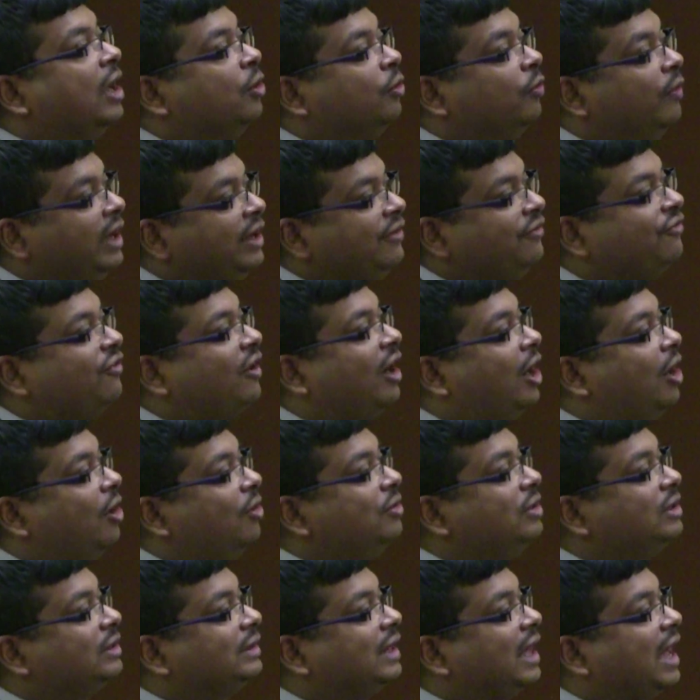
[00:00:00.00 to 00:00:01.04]
We
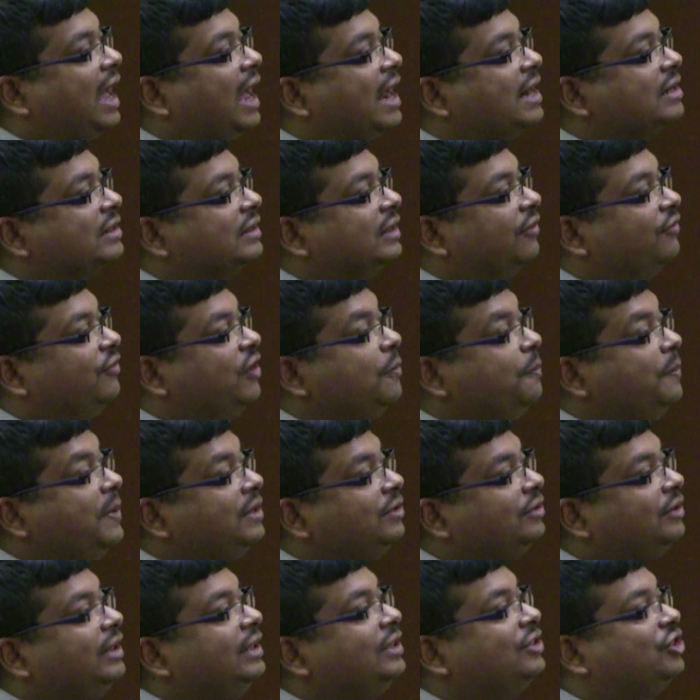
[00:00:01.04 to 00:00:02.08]
found that the
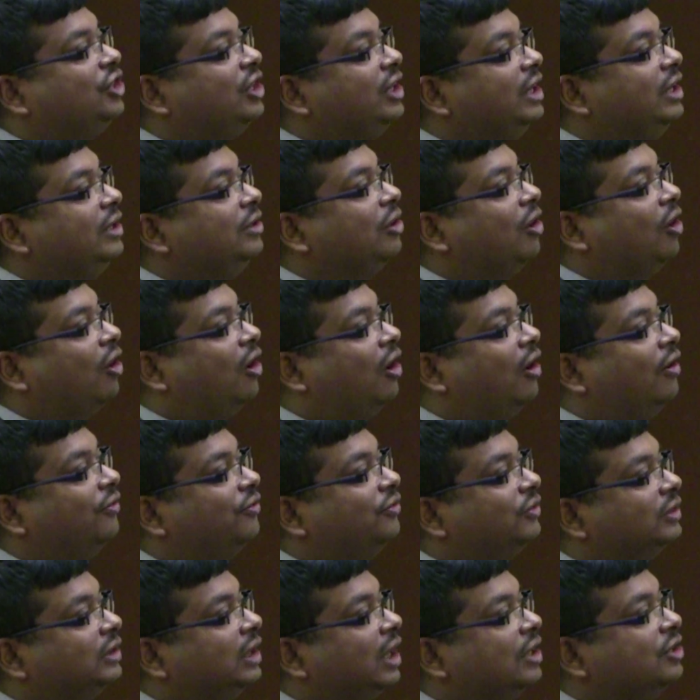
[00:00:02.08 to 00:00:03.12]
VP3 gene
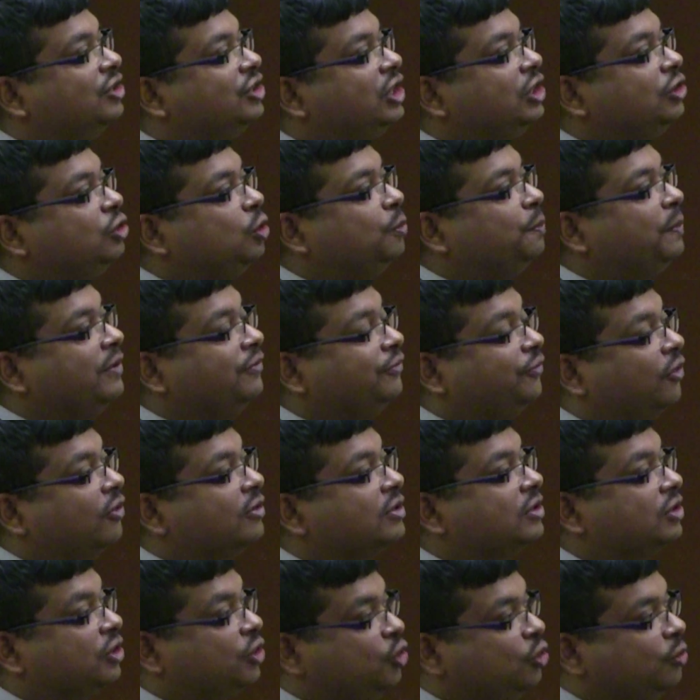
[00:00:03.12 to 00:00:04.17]
of the
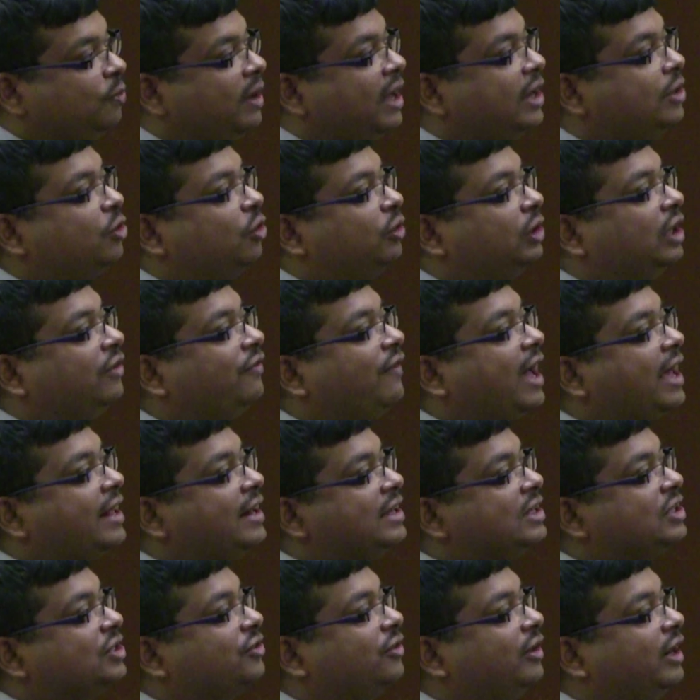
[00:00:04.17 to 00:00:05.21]
G2P4 human
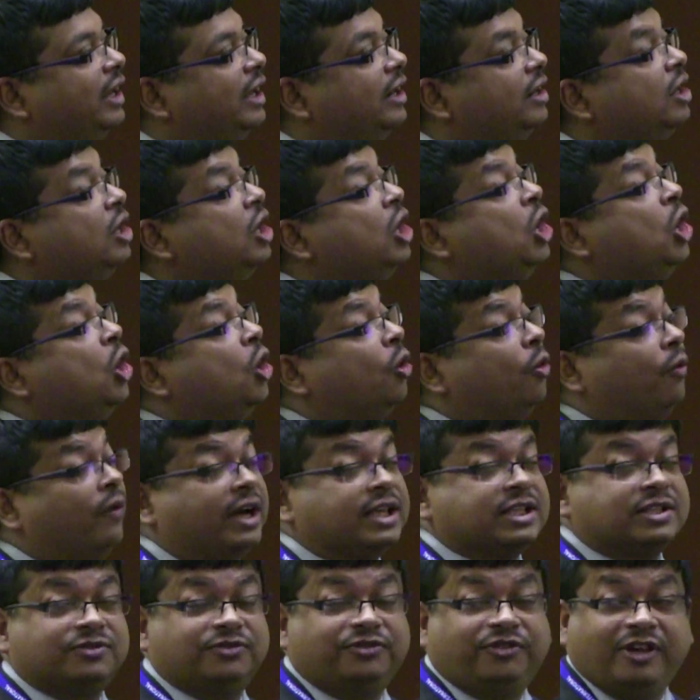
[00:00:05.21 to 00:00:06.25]
rotavirus strain
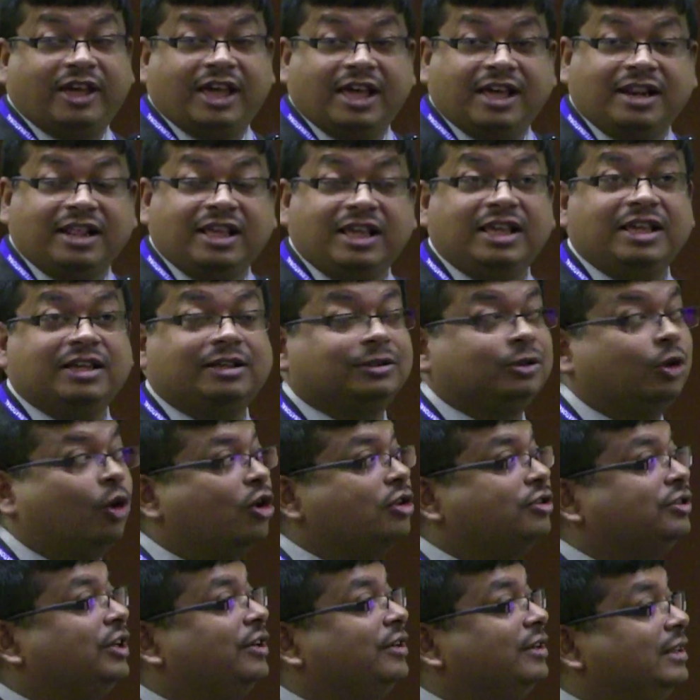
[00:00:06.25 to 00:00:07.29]
was very
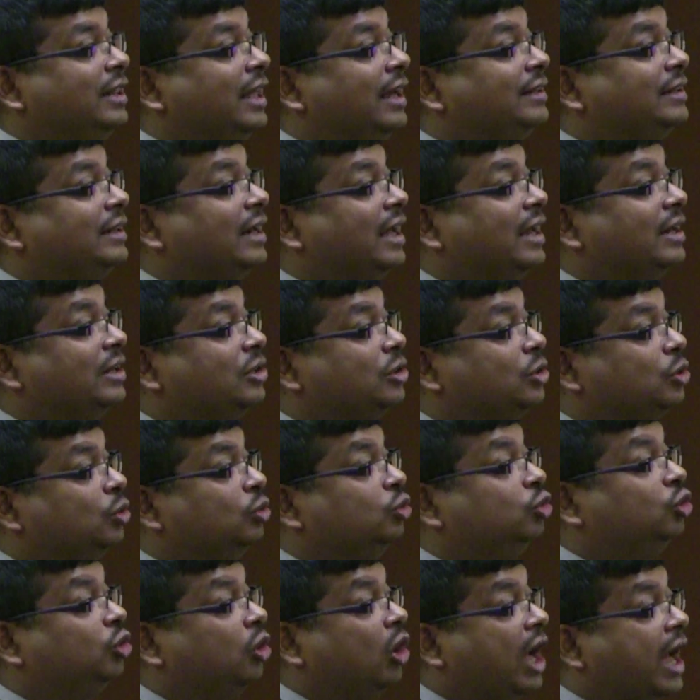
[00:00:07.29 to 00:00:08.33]
closely related
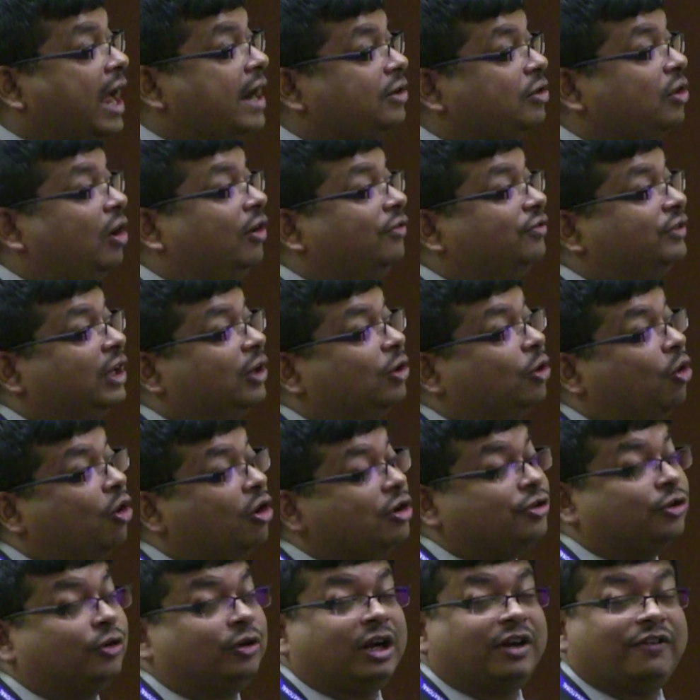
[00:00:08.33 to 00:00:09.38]
to that of the
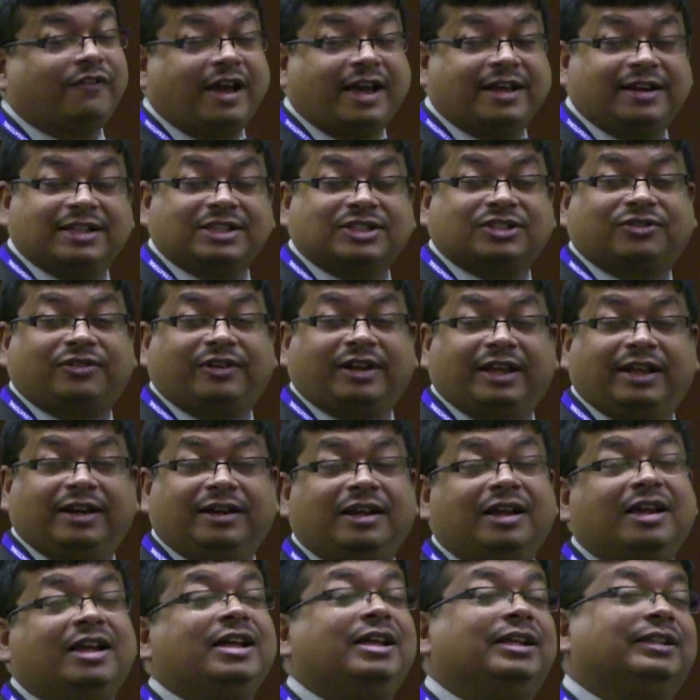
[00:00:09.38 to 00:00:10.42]
goat rotavirus
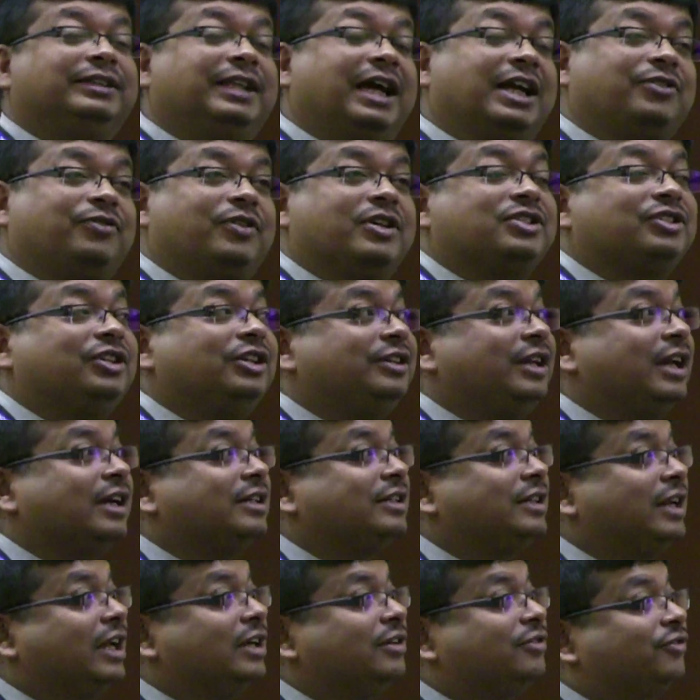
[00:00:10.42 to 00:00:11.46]
strain that was
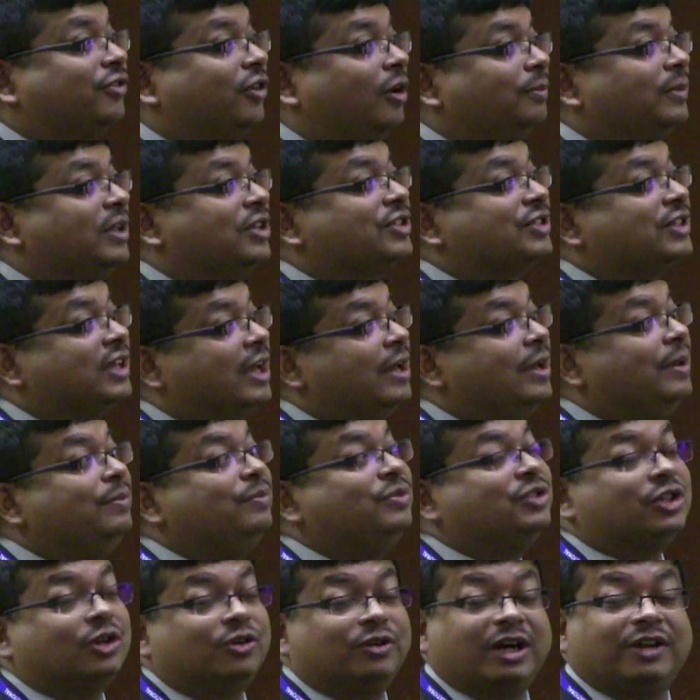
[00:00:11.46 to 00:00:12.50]
detected from the
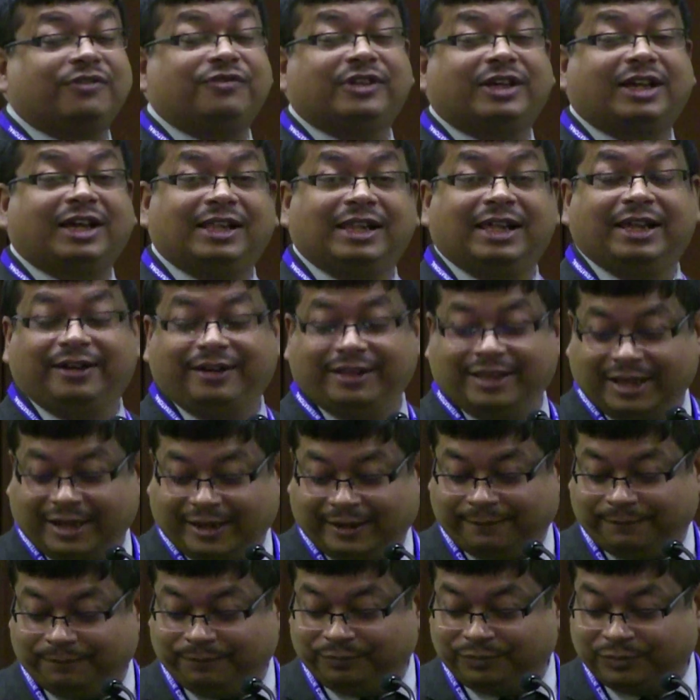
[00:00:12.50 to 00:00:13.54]
same geographical
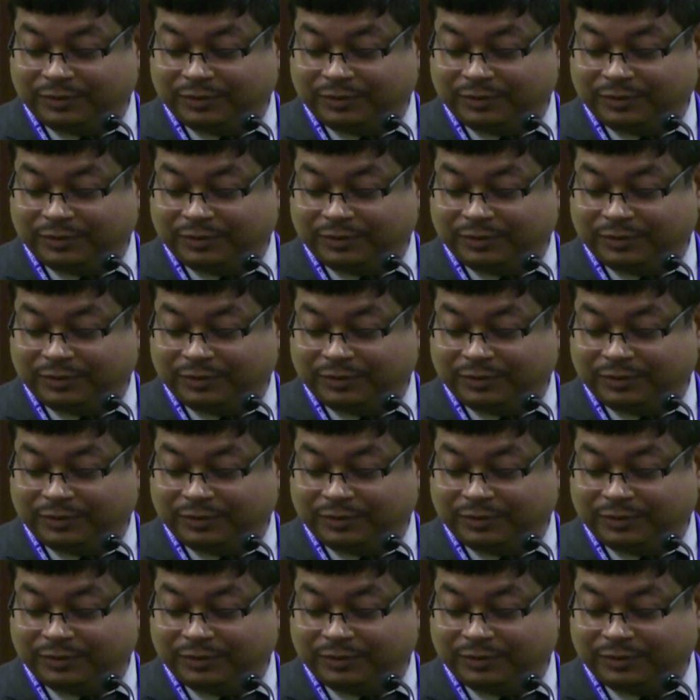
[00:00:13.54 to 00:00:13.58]
area.